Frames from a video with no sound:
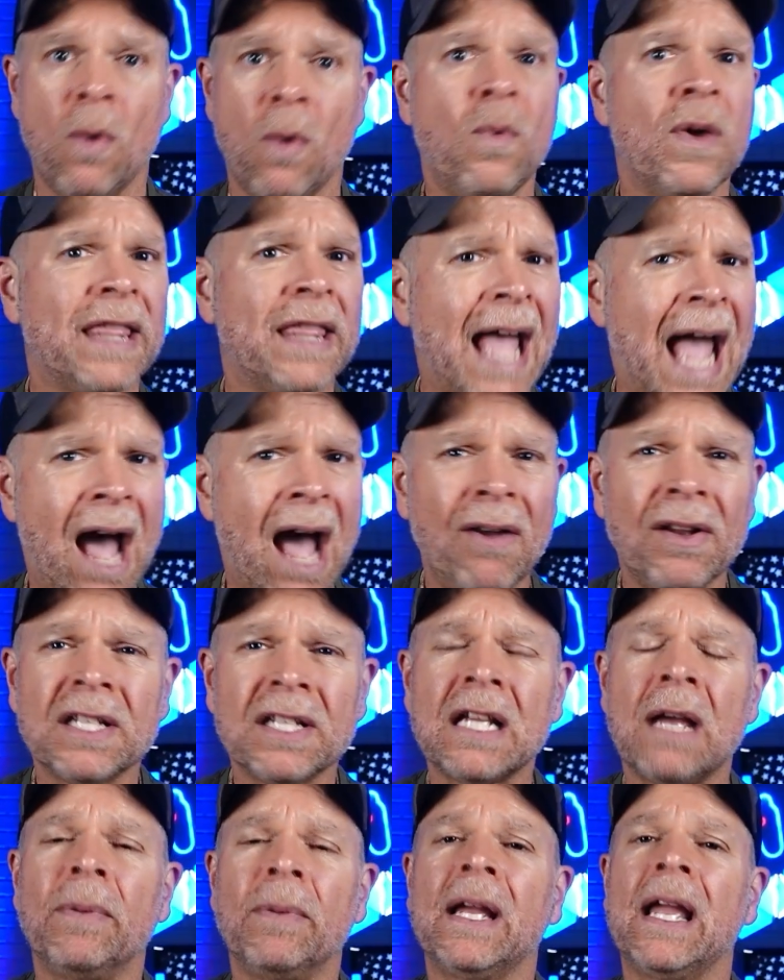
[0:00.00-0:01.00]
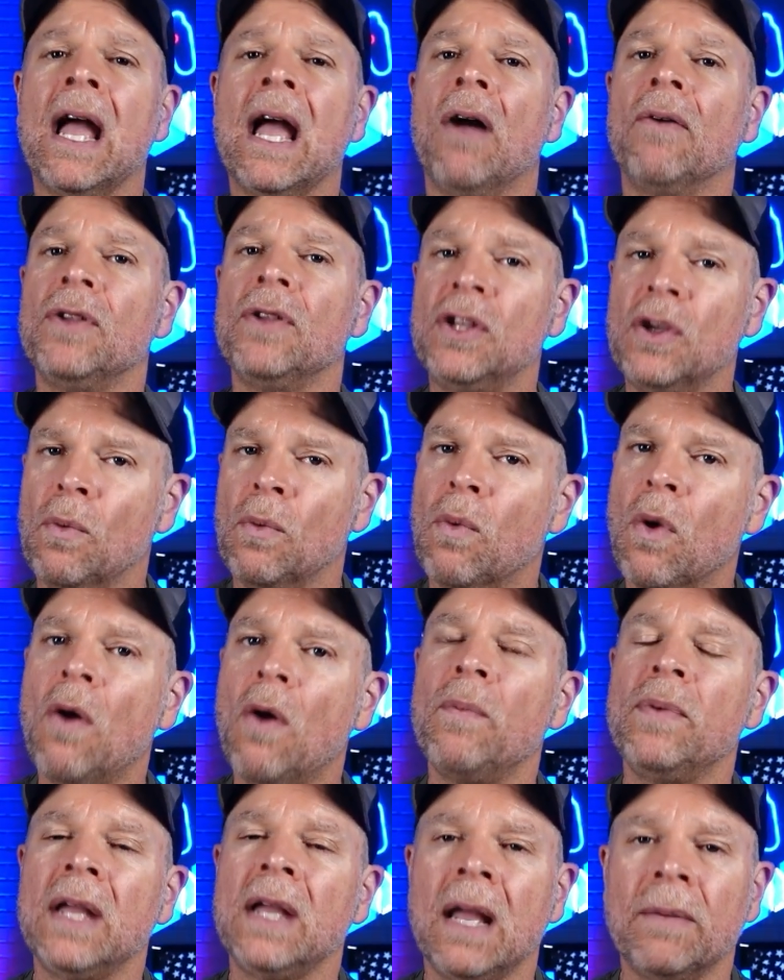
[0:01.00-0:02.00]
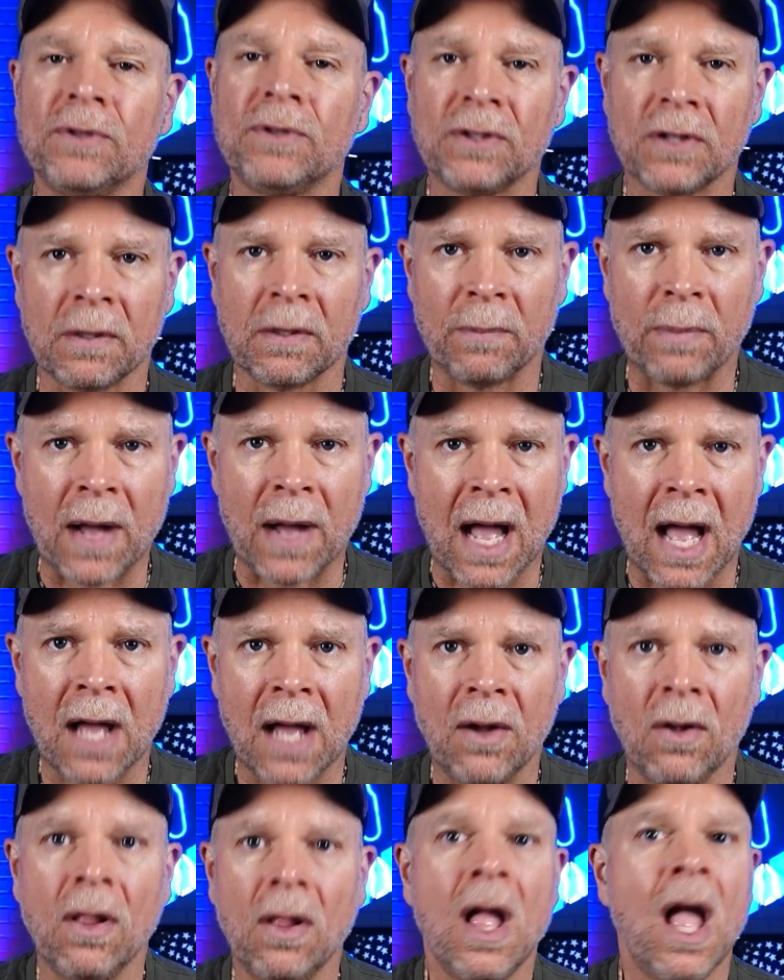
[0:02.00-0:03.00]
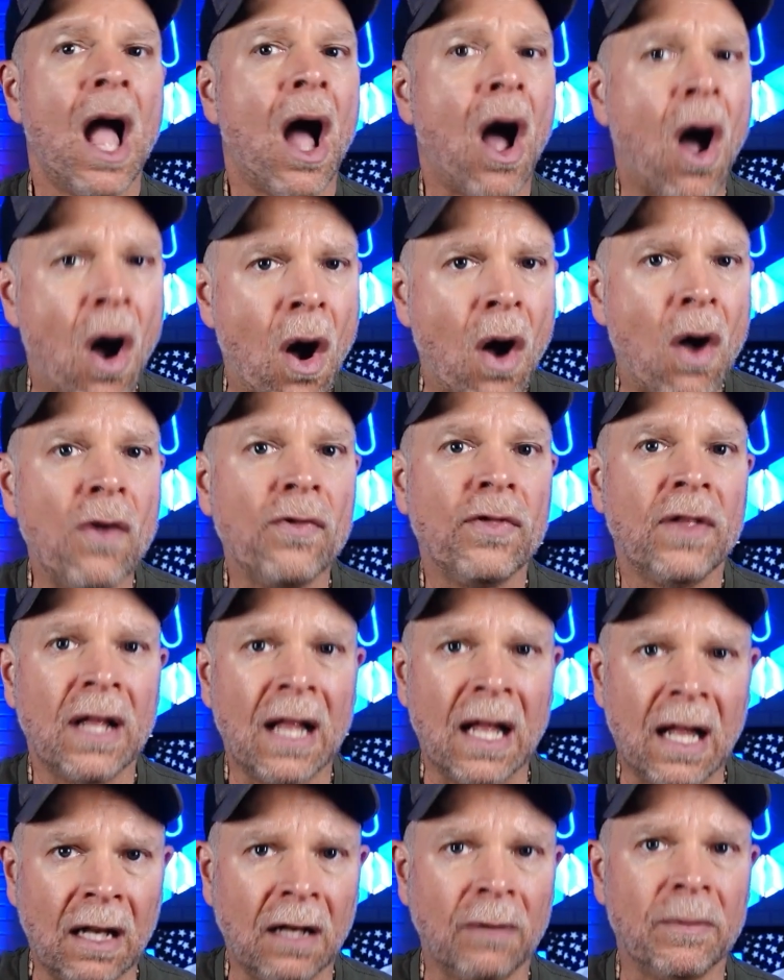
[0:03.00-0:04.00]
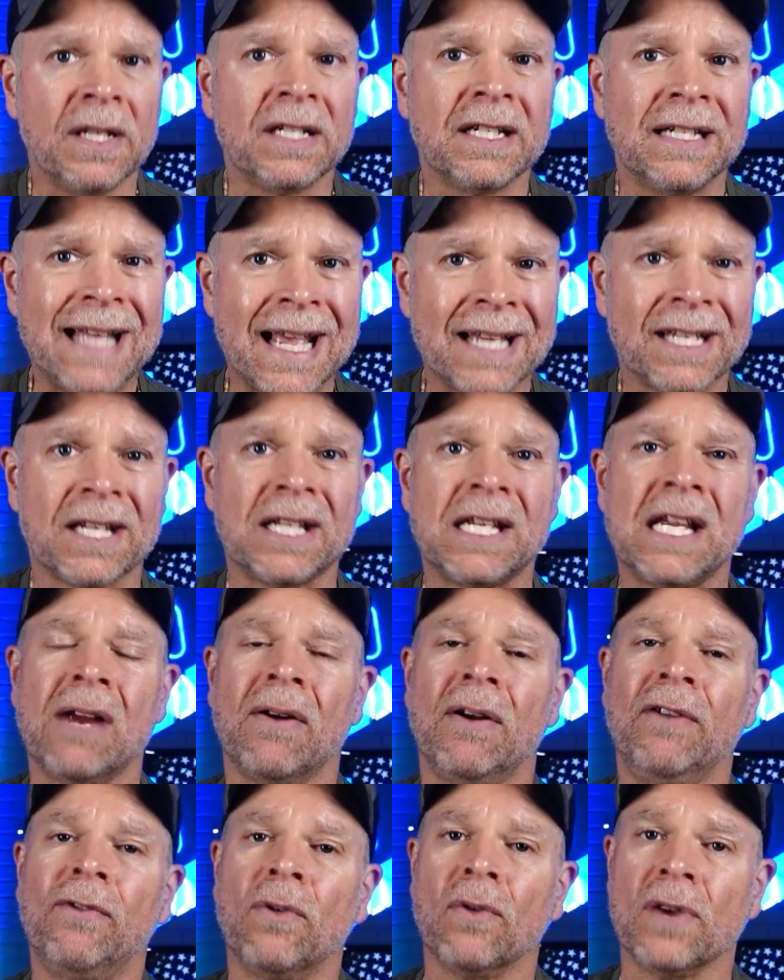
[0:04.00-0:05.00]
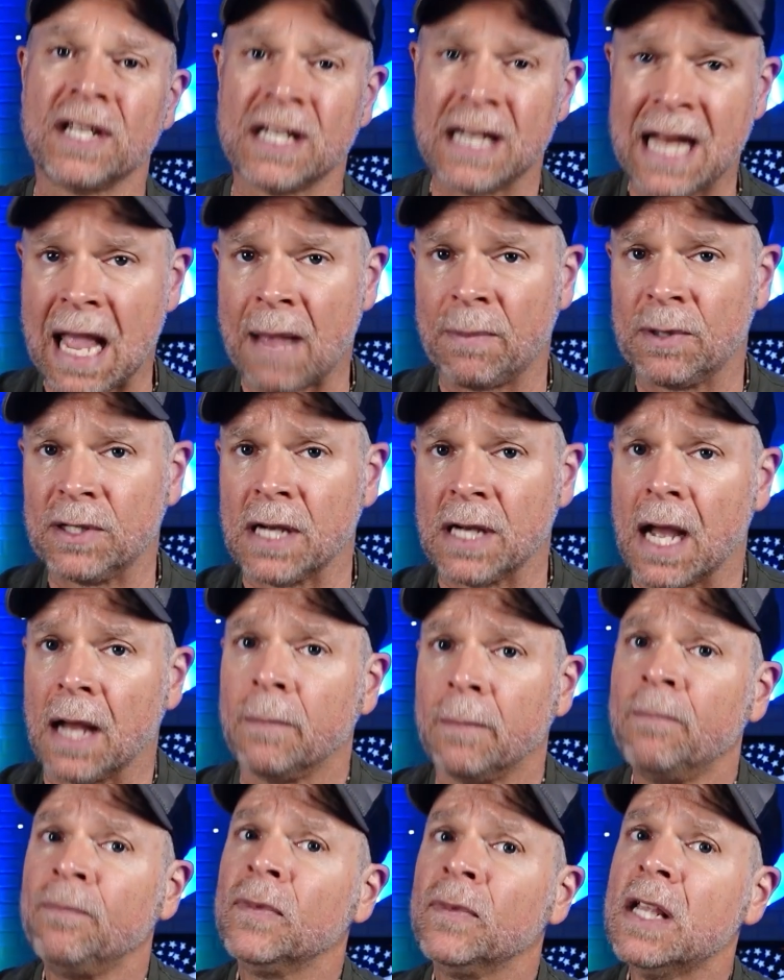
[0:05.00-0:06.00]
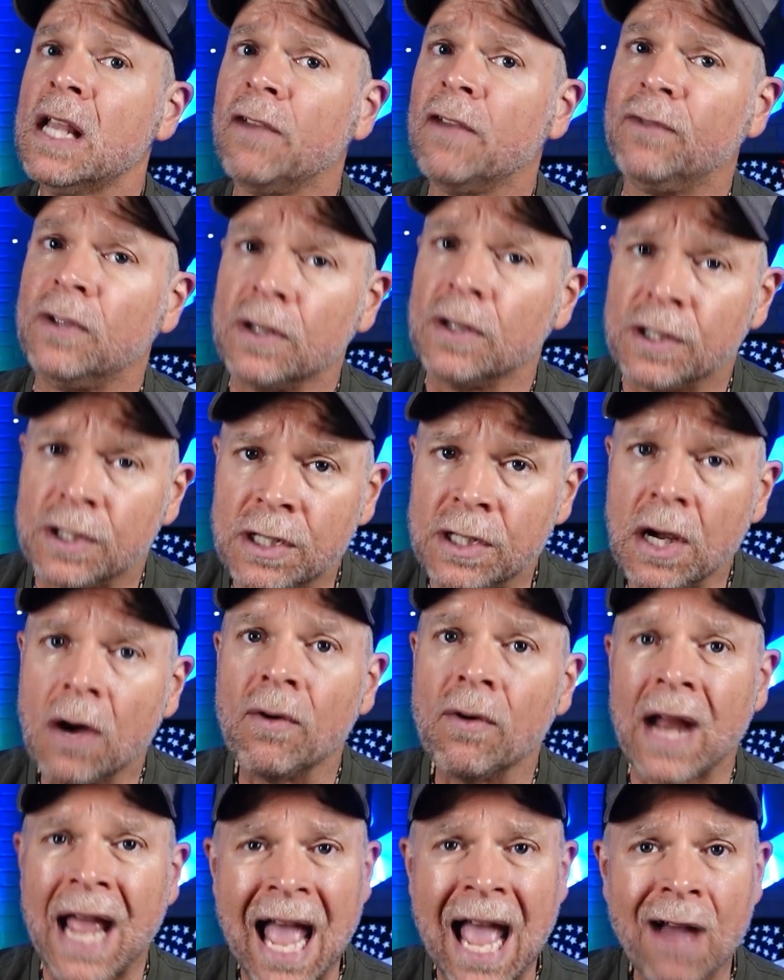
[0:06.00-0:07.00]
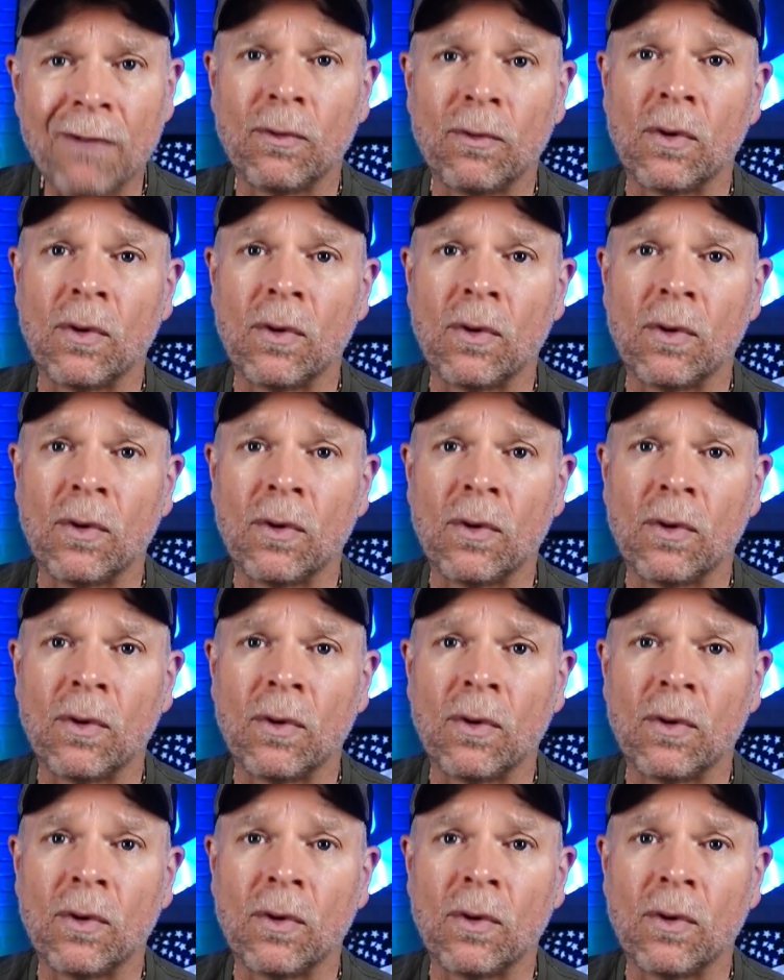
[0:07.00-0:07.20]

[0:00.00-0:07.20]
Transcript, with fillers: Without a sub-account, you won't be able to compile all the elements necessary for a snapshot. If you don't have